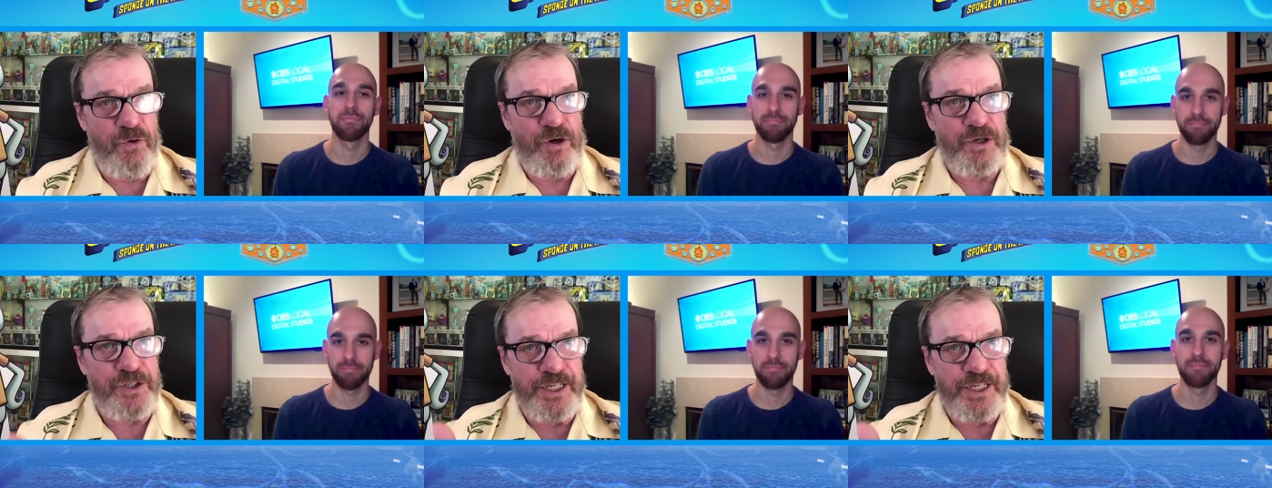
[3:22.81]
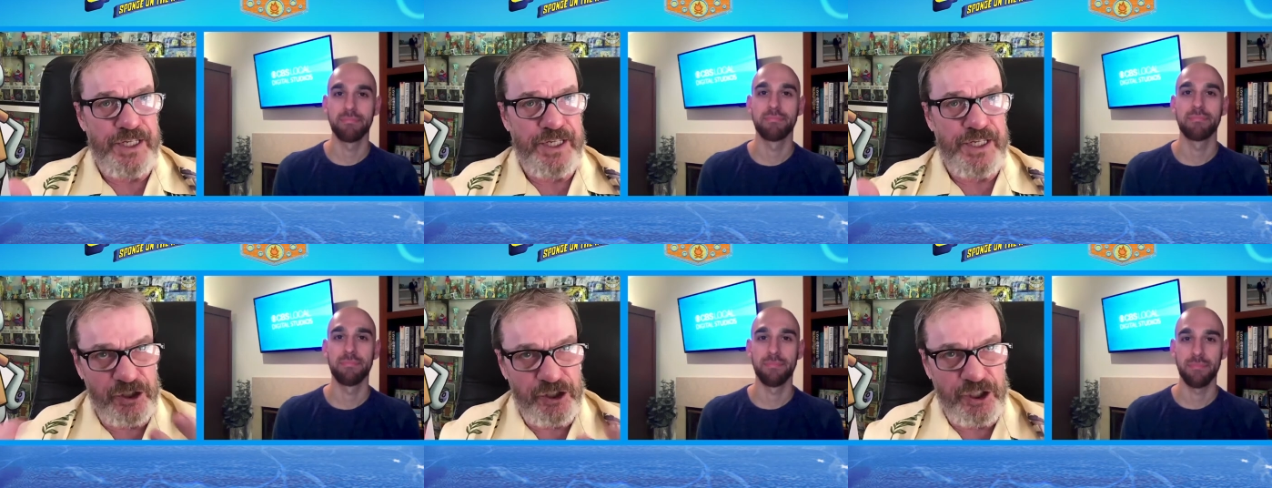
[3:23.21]
Speaker 1: Of course,
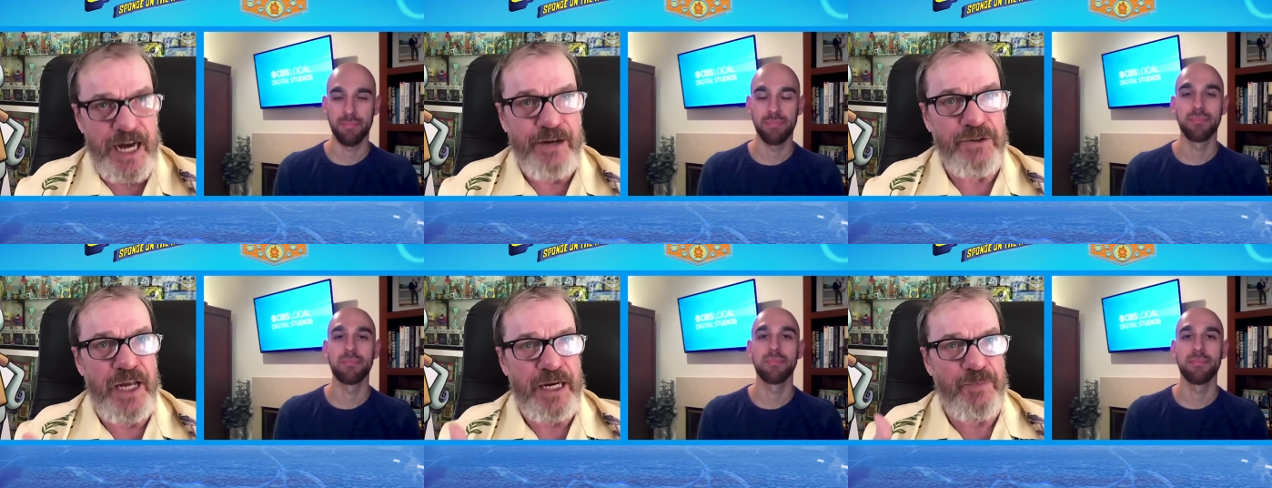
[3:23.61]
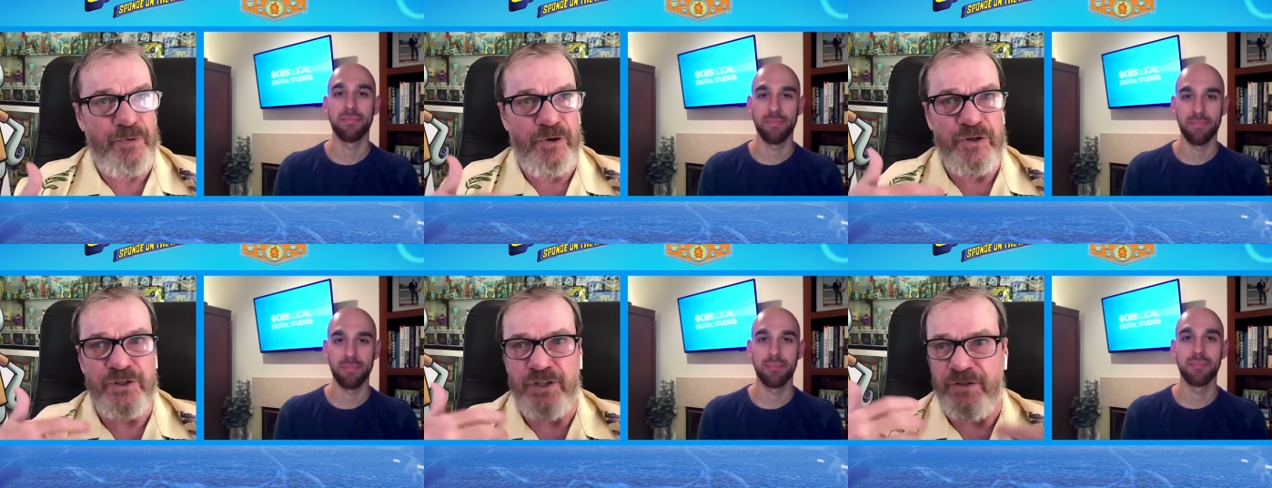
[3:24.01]
he's the
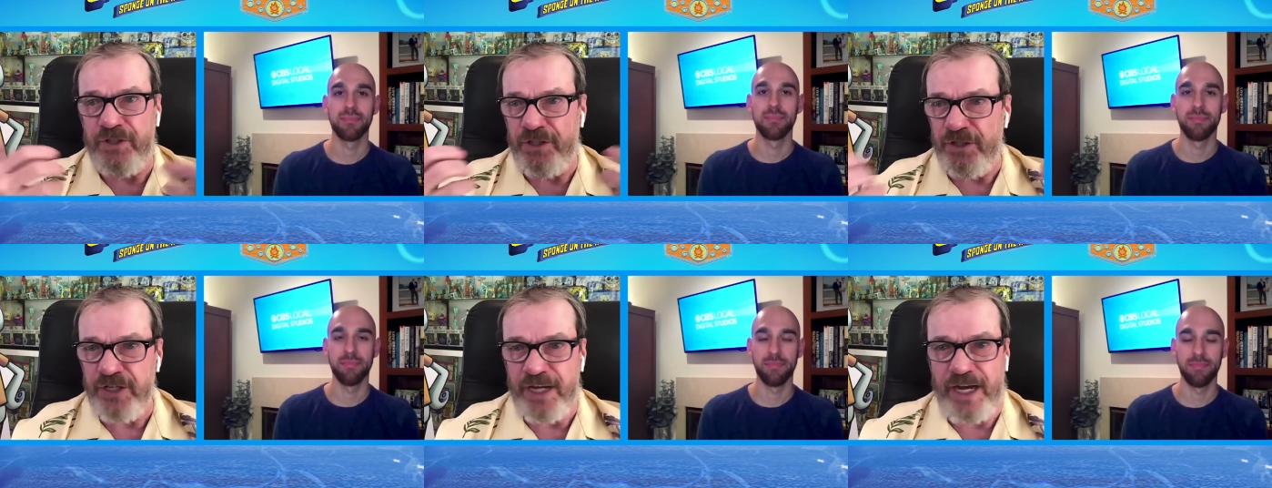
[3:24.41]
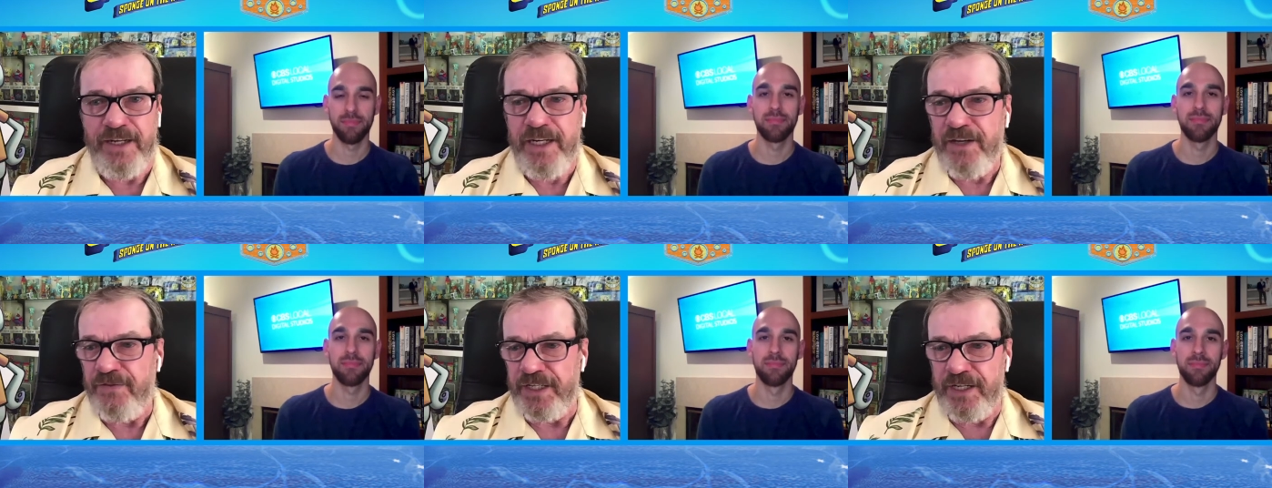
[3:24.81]
childlike person, the
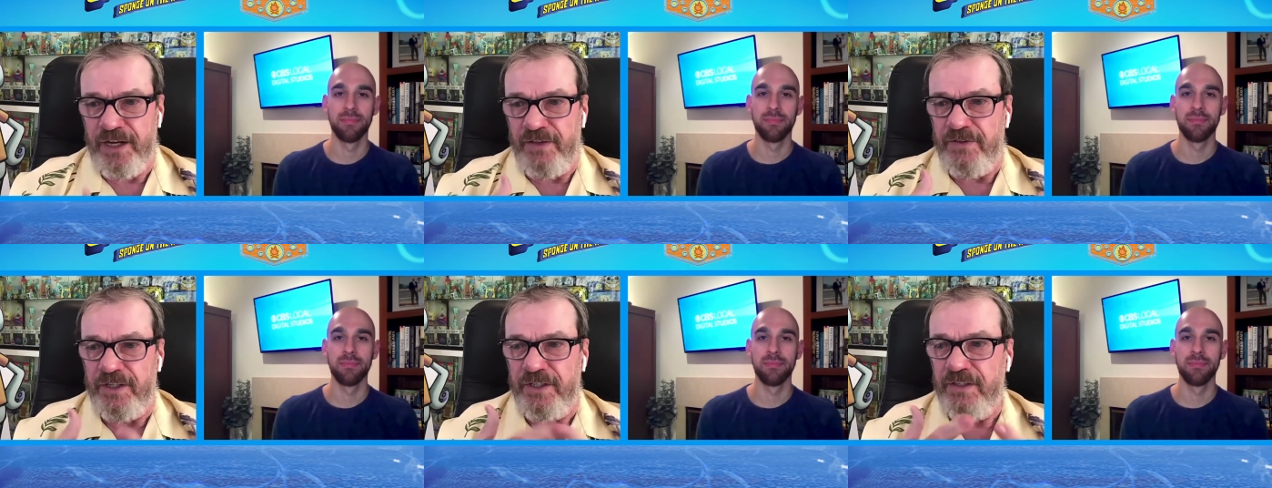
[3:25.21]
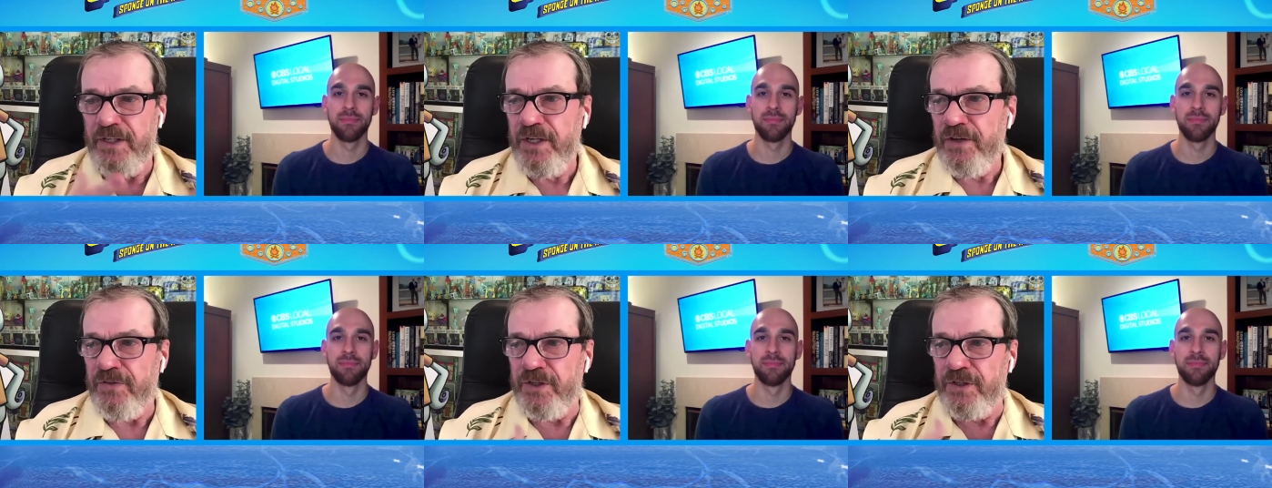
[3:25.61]
the uh,
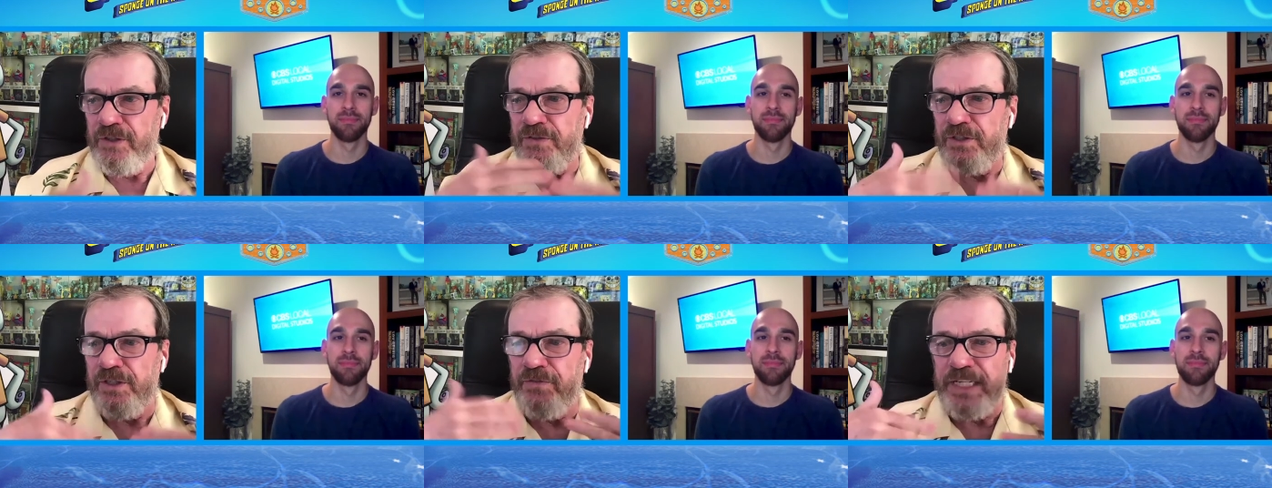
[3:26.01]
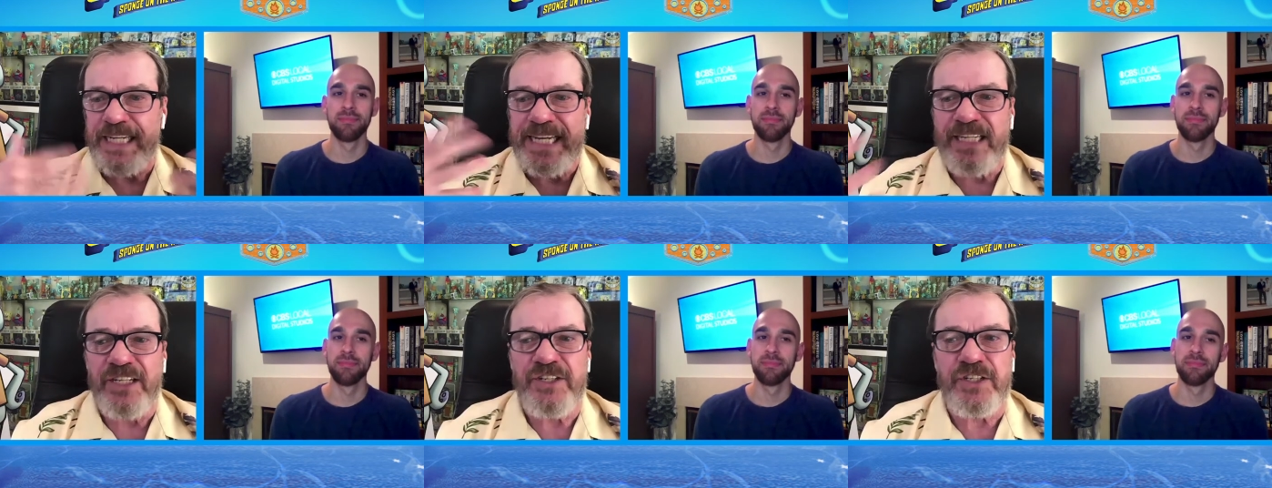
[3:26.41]
the the the,
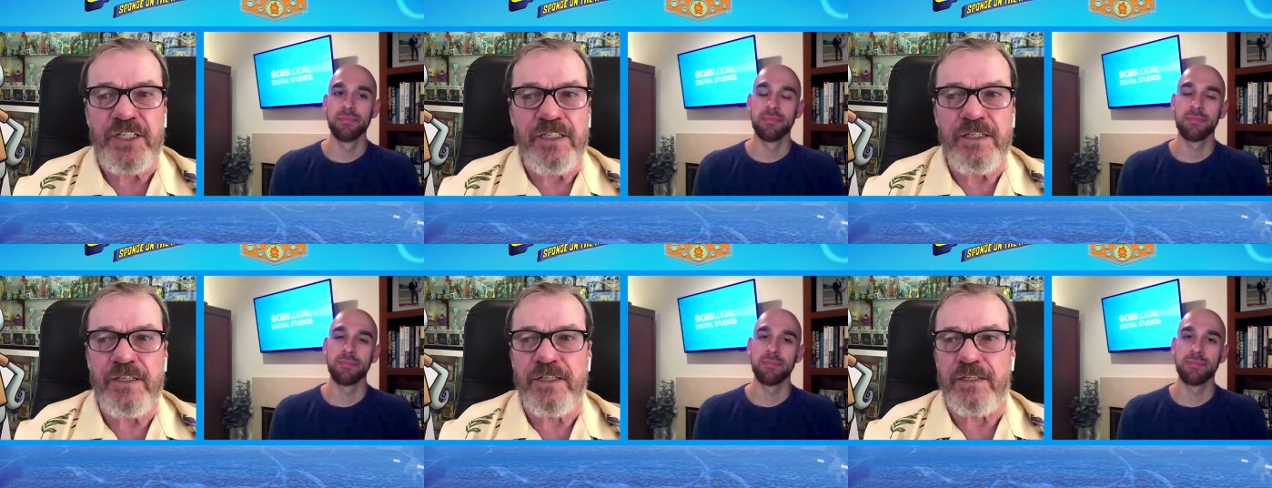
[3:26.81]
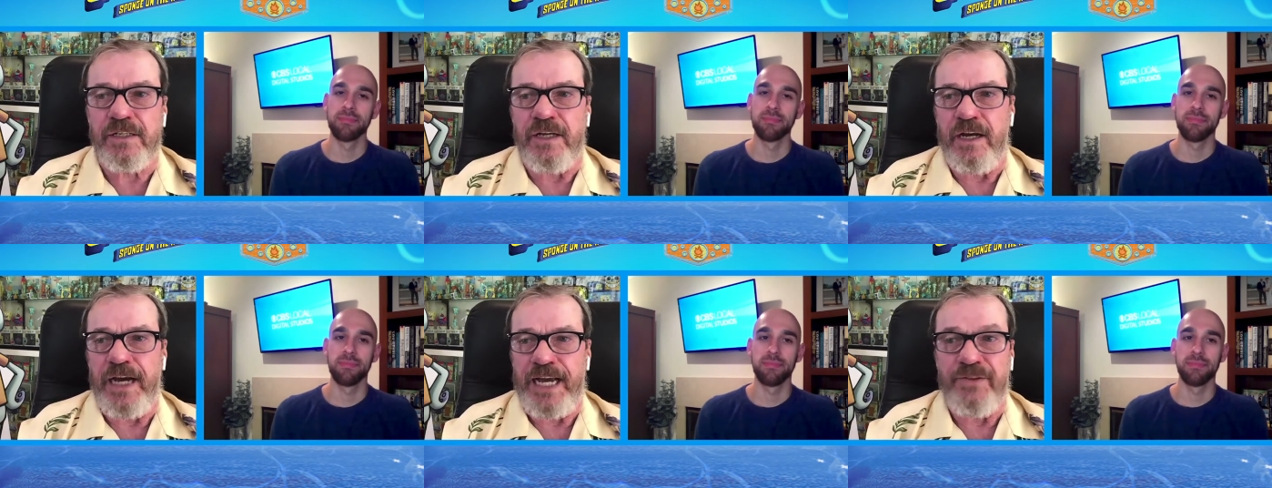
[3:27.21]
the
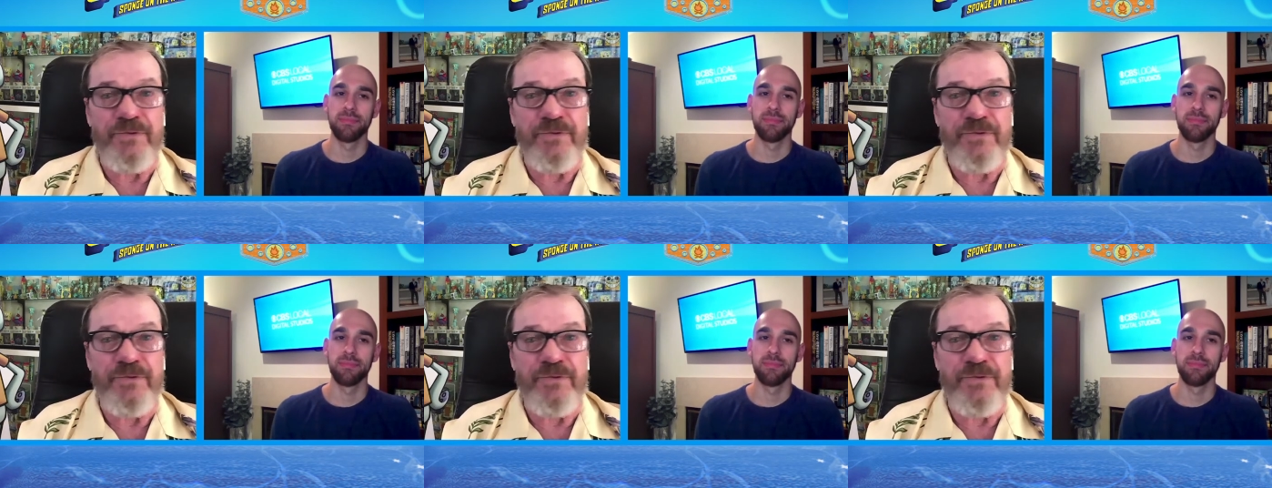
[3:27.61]
innocence uh,